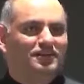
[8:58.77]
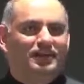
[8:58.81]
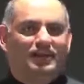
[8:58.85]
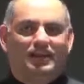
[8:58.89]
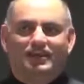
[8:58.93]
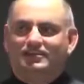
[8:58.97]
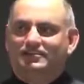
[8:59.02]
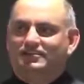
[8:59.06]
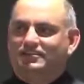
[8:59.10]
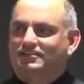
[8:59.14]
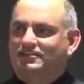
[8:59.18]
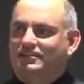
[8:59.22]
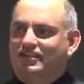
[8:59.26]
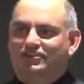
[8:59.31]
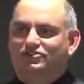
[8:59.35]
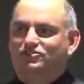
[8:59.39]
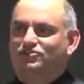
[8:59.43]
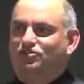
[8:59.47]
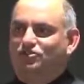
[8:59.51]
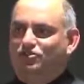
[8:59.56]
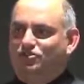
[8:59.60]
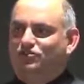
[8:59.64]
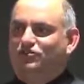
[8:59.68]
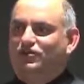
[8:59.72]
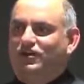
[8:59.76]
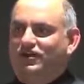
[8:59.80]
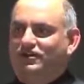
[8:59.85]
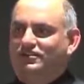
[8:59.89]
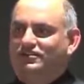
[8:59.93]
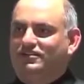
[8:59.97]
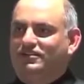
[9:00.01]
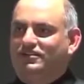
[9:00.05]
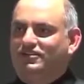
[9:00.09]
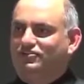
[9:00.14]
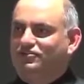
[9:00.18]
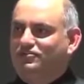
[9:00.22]
And that's no
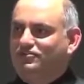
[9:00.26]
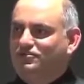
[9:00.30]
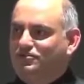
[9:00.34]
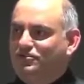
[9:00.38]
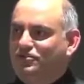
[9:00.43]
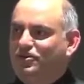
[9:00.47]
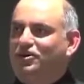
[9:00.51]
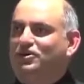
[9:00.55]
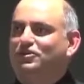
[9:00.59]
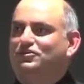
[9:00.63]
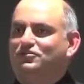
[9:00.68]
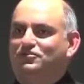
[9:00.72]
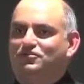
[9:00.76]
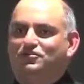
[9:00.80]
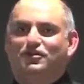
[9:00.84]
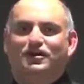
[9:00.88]
fun. It's not